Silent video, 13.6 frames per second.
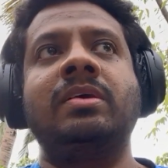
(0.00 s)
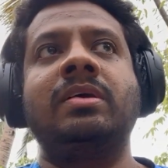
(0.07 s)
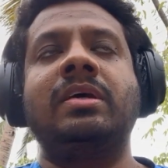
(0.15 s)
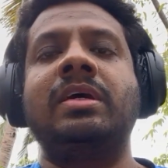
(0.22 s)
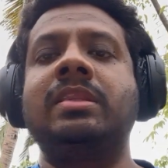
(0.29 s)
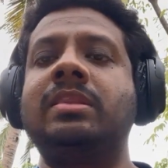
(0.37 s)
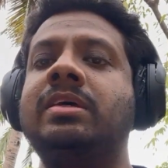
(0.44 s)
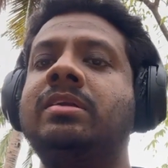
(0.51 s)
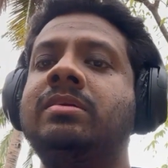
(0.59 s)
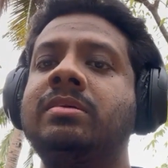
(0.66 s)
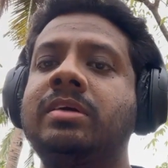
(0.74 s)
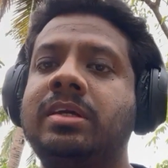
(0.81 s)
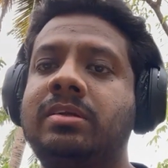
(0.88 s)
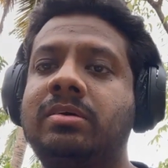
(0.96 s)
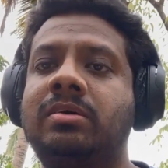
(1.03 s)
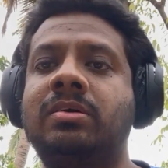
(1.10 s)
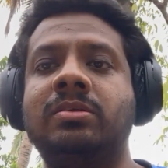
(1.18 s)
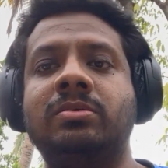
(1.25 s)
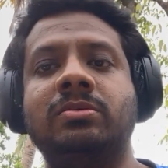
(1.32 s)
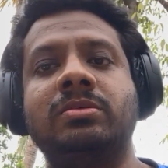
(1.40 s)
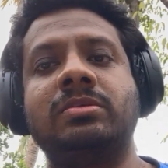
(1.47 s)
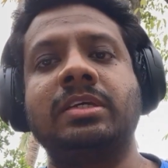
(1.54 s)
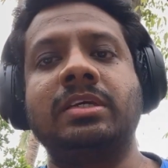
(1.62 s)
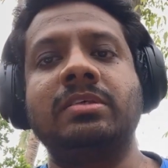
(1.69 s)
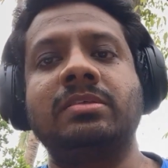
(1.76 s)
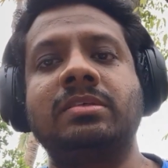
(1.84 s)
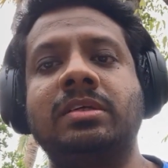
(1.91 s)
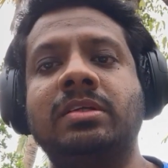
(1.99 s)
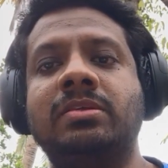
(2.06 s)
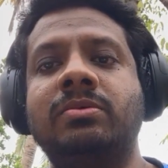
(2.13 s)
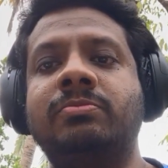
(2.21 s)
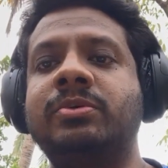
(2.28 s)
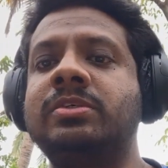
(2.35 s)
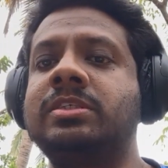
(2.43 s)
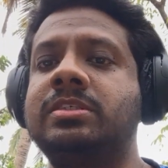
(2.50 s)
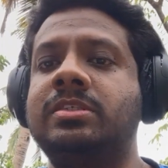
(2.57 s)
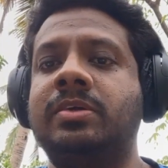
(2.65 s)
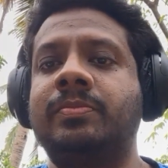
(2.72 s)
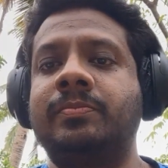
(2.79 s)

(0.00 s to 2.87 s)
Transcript: and then get all those things into processing.